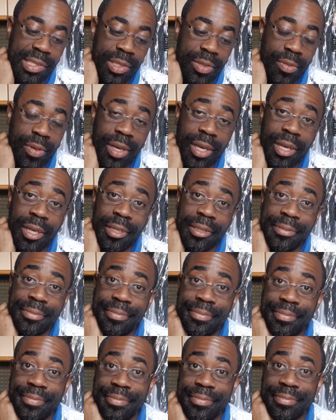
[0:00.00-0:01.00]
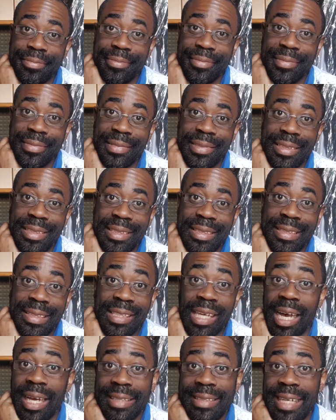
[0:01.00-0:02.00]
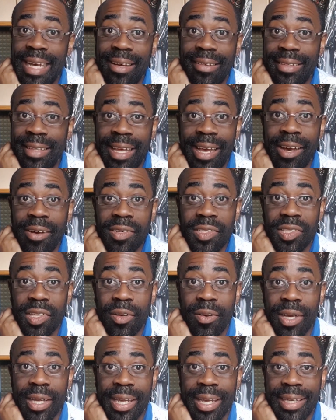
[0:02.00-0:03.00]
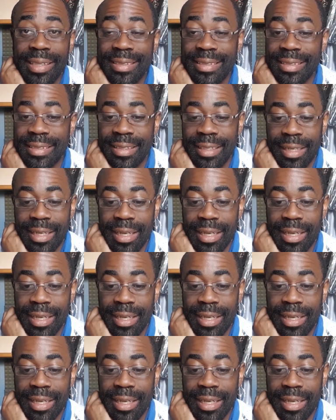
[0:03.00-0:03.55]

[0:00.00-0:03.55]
to die down now. So I guess,